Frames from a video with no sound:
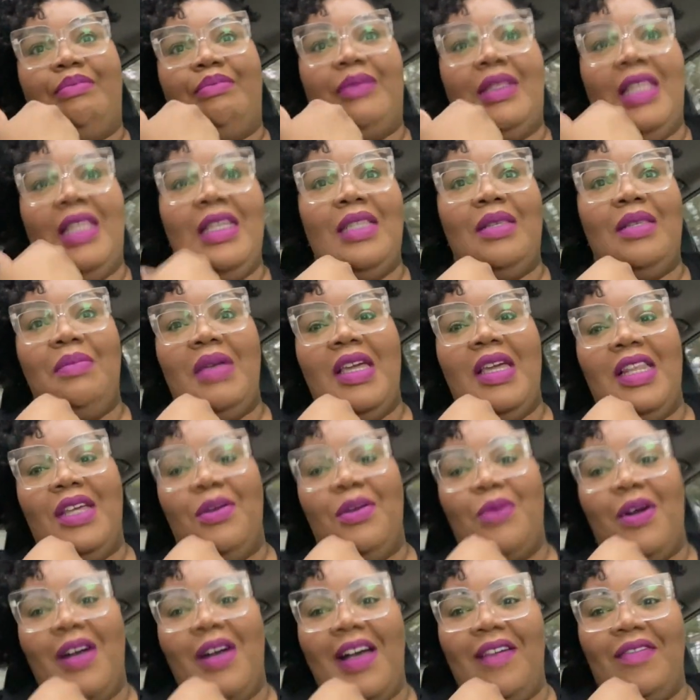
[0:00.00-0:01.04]
this
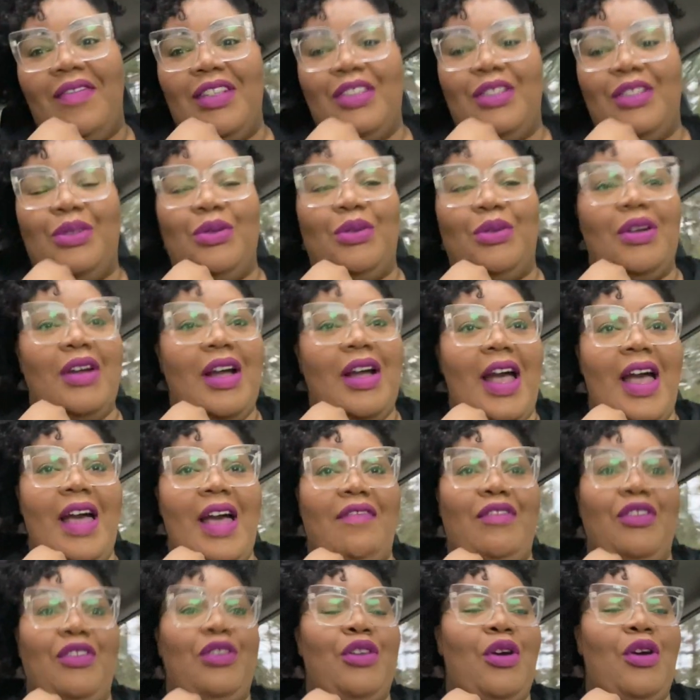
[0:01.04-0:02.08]
meeting will have in store. I
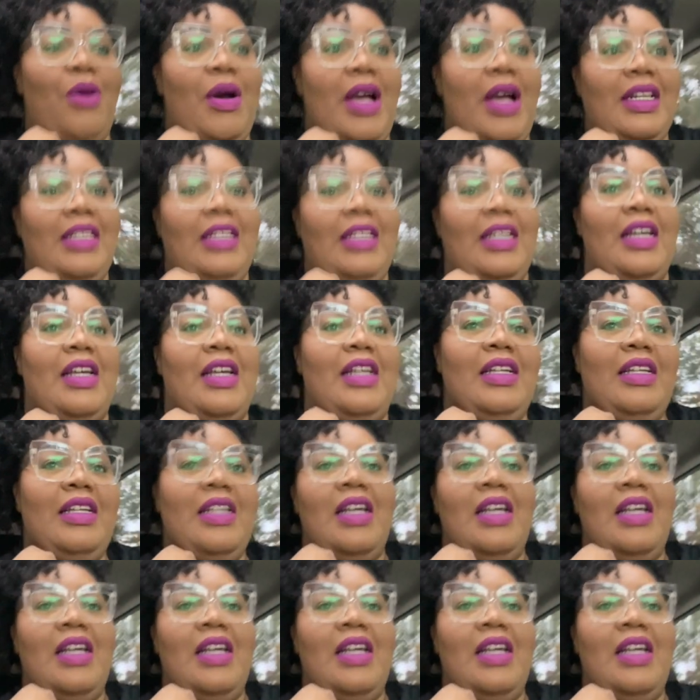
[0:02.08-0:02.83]
have no idea.